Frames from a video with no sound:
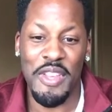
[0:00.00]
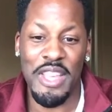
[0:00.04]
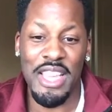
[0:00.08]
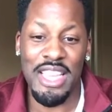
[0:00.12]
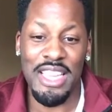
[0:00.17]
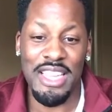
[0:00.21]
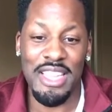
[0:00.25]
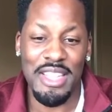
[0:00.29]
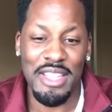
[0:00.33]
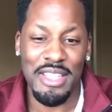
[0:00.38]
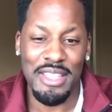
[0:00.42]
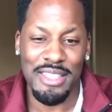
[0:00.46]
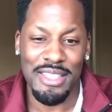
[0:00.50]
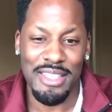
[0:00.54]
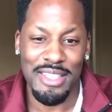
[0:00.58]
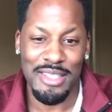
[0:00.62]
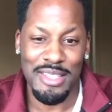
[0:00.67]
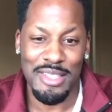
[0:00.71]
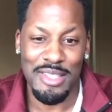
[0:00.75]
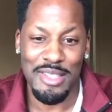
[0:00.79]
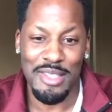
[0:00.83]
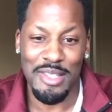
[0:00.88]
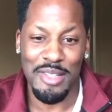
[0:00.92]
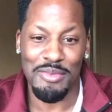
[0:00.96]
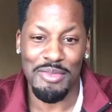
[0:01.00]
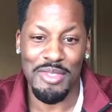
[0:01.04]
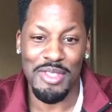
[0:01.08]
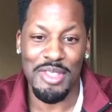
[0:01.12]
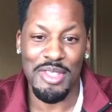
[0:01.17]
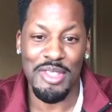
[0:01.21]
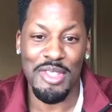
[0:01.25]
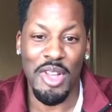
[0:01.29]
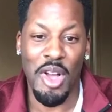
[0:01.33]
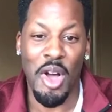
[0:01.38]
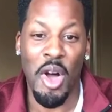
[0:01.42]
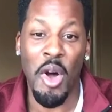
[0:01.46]
feed
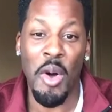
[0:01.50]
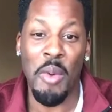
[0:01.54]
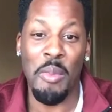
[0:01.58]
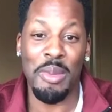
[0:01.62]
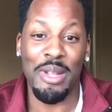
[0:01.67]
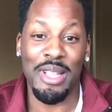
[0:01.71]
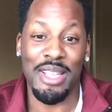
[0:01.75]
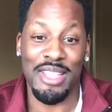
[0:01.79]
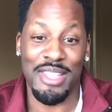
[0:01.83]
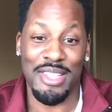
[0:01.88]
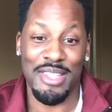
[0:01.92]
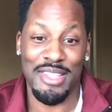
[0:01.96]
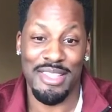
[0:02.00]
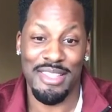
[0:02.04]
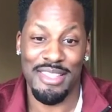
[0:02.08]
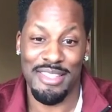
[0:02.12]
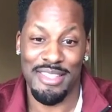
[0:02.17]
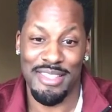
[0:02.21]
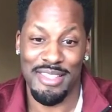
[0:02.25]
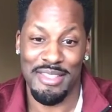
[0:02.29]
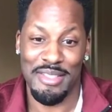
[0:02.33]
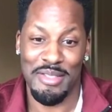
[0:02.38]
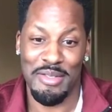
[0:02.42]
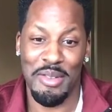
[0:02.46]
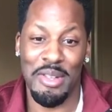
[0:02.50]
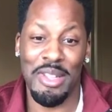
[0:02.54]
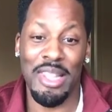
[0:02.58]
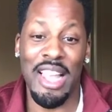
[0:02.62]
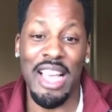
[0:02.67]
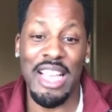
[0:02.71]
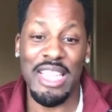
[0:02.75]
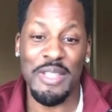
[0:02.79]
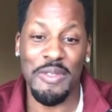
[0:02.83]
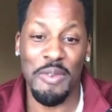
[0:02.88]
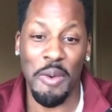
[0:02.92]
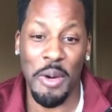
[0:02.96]
homeless,
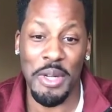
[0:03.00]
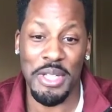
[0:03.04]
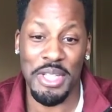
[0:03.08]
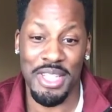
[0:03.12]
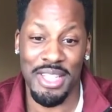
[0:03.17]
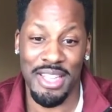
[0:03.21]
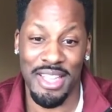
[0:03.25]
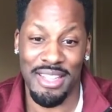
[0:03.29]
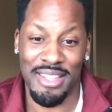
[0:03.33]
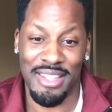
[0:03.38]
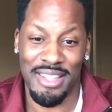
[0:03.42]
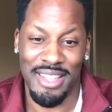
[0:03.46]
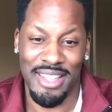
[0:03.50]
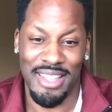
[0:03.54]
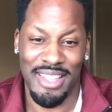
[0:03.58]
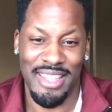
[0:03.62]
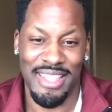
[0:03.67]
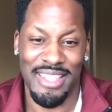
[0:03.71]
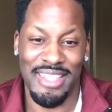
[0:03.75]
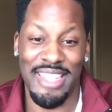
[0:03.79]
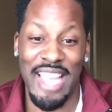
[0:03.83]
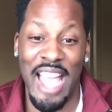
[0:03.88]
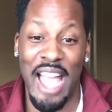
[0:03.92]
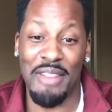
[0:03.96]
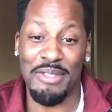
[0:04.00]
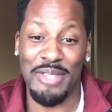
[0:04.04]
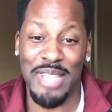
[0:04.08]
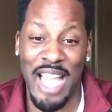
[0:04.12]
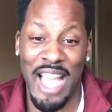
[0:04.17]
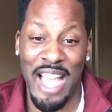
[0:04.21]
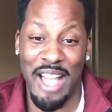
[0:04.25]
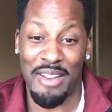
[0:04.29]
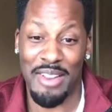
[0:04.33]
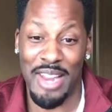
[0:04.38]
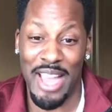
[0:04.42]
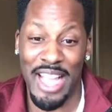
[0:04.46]
less fortunate,
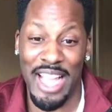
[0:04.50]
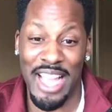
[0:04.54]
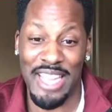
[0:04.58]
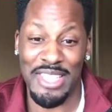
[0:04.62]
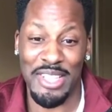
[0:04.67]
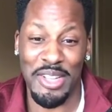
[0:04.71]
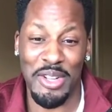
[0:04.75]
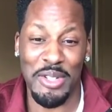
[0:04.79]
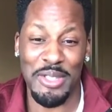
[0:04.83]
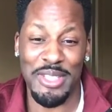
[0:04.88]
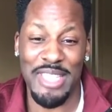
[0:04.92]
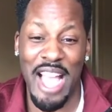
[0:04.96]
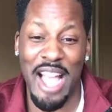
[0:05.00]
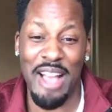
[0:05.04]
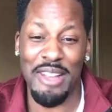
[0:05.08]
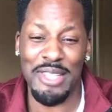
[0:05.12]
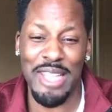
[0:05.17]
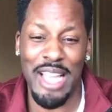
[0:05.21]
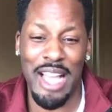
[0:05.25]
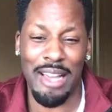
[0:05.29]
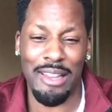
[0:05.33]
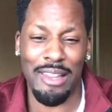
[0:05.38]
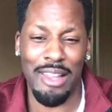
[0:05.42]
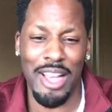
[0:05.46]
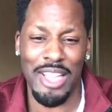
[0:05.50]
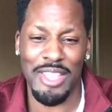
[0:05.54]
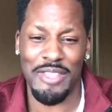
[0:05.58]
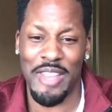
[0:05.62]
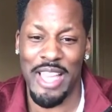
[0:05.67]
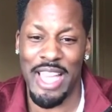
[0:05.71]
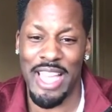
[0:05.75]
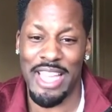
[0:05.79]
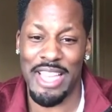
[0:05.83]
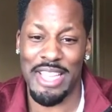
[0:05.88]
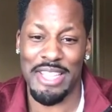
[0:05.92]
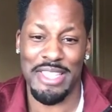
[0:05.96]
downtown. I got to go downtown
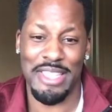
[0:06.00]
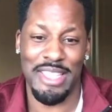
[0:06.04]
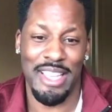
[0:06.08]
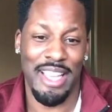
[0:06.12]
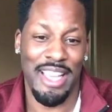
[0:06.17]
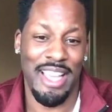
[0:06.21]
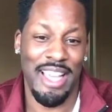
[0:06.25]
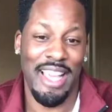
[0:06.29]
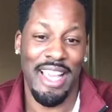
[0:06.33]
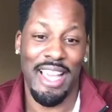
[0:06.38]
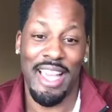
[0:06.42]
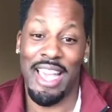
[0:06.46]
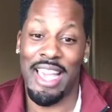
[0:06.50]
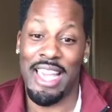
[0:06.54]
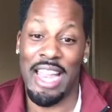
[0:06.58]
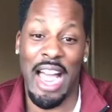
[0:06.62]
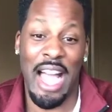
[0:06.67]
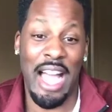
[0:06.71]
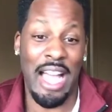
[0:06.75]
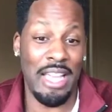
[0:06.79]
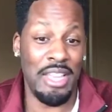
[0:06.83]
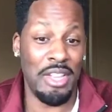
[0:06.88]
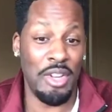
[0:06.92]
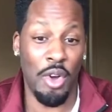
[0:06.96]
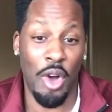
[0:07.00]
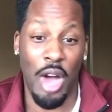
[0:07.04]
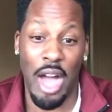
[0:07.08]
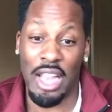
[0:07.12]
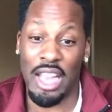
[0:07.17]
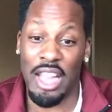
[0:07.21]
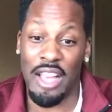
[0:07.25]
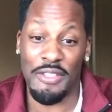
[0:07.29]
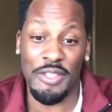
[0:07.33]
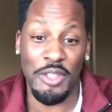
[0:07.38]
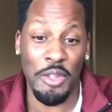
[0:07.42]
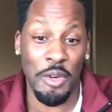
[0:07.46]
Las Vegas, and
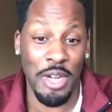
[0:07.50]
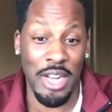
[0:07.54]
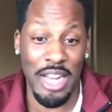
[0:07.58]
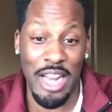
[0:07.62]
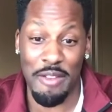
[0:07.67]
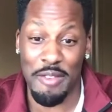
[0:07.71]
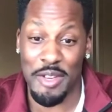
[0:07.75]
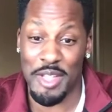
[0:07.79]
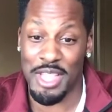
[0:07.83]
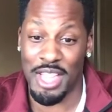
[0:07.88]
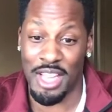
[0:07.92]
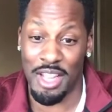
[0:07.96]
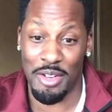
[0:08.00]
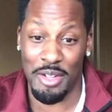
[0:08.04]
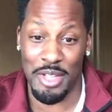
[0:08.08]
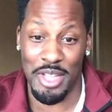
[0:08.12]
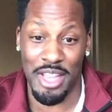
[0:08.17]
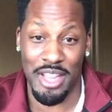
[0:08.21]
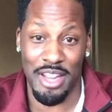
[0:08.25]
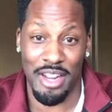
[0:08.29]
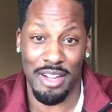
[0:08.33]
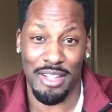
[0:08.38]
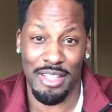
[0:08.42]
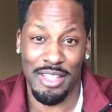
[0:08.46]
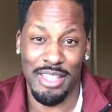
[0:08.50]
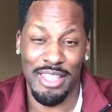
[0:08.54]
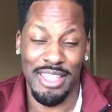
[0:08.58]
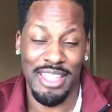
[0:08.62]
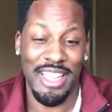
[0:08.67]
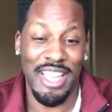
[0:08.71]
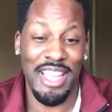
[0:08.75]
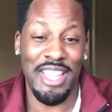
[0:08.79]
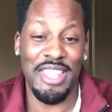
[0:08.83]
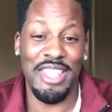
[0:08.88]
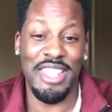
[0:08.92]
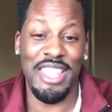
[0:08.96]
I love doing it every single year.
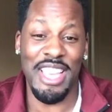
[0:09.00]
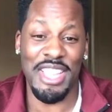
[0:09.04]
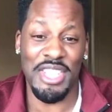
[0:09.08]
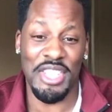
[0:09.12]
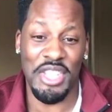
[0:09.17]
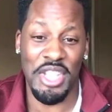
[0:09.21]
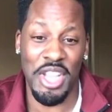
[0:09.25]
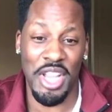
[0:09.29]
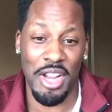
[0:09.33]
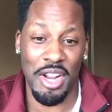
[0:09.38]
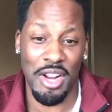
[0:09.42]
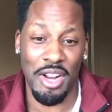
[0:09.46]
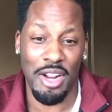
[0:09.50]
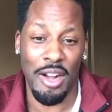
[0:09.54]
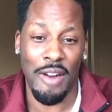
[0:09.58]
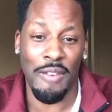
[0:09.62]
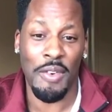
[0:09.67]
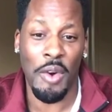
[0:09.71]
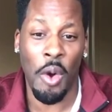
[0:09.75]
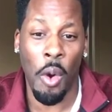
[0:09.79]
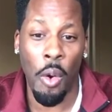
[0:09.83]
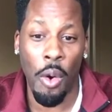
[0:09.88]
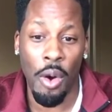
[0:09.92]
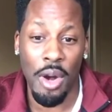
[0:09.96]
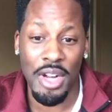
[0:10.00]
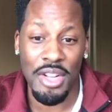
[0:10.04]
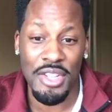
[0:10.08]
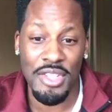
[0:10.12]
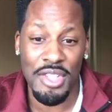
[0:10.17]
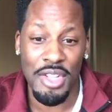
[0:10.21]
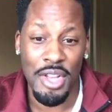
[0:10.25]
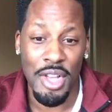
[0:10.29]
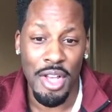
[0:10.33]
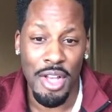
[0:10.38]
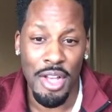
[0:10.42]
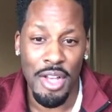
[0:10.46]
And this year, of
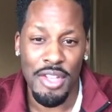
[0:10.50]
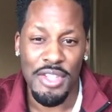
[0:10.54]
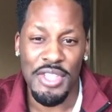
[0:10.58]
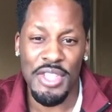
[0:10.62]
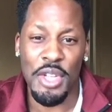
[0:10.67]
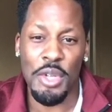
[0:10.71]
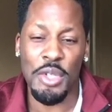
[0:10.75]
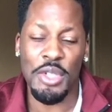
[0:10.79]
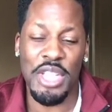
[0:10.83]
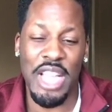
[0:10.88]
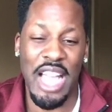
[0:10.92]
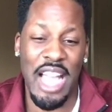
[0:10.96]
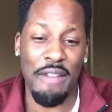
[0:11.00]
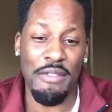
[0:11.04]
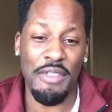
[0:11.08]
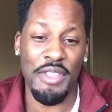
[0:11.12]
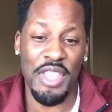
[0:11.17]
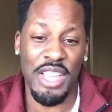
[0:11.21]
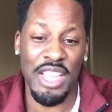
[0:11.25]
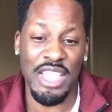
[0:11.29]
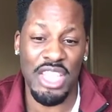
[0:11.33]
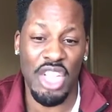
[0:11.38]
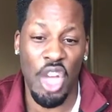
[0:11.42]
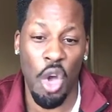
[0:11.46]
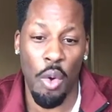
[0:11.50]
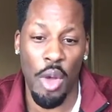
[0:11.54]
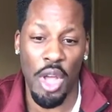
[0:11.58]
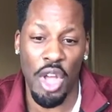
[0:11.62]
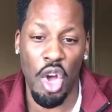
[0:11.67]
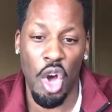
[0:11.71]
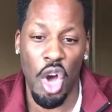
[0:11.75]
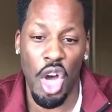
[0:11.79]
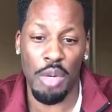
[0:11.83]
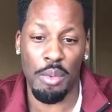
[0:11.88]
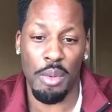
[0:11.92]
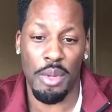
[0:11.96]
course, due to everything's
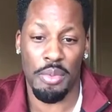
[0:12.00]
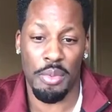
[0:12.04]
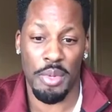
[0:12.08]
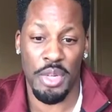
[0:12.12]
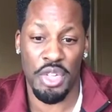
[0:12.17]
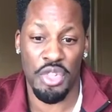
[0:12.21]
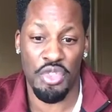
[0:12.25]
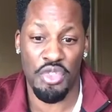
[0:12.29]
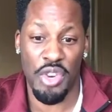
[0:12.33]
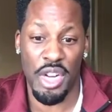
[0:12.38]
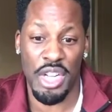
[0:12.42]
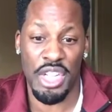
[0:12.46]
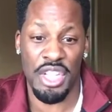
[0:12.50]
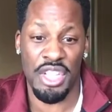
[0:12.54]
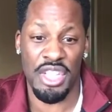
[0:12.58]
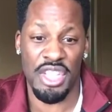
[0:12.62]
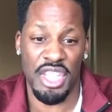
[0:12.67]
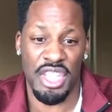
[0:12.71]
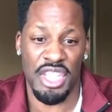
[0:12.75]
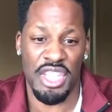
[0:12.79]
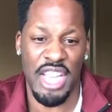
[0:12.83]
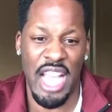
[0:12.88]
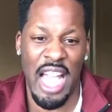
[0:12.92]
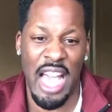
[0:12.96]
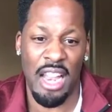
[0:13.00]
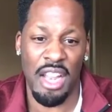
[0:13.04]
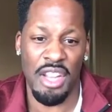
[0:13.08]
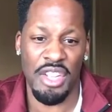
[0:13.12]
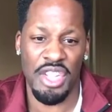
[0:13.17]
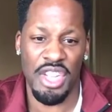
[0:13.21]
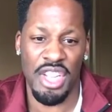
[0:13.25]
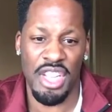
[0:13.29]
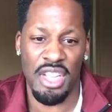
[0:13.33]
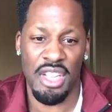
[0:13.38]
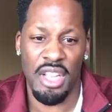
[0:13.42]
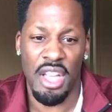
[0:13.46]
going on with restrictions and
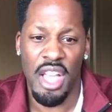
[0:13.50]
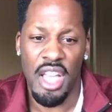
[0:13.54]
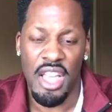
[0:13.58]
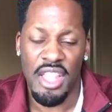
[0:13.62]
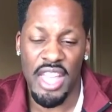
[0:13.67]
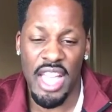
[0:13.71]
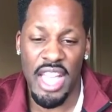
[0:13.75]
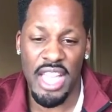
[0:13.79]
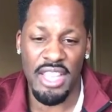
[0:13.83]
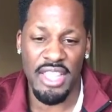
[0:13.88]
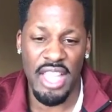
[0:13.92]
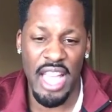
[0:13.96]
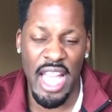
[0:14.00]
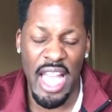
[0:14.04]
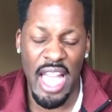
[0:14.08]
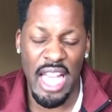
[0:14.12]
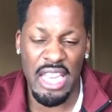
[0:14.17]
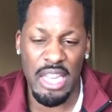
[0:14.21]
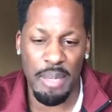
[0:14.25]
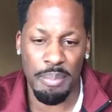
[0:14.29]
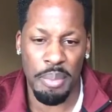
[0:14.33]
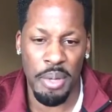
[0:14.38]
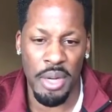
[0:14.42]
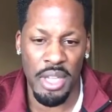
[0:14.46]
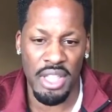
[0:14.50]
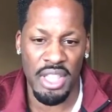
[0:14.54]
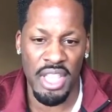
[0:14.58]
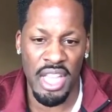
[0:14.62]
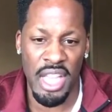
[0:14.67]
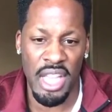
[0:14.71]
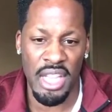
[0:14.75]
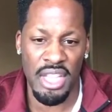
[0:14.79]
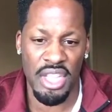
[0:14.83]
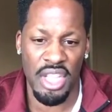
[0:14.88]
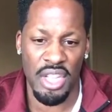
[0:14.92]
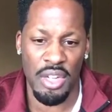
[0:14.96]
challenging, they had to
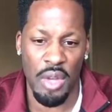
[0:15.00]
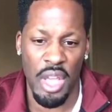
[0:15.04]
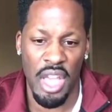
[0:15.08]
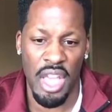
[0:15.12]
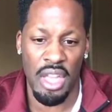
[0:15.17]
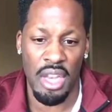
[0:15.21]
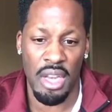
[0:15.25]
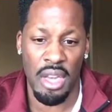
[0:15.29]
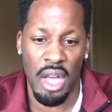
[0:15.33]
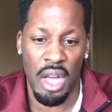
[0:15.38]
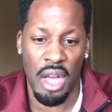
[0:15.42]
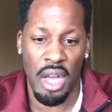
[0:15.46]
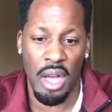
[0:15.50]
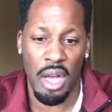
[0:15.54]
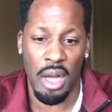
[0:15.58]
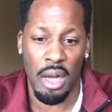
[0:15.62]
put things in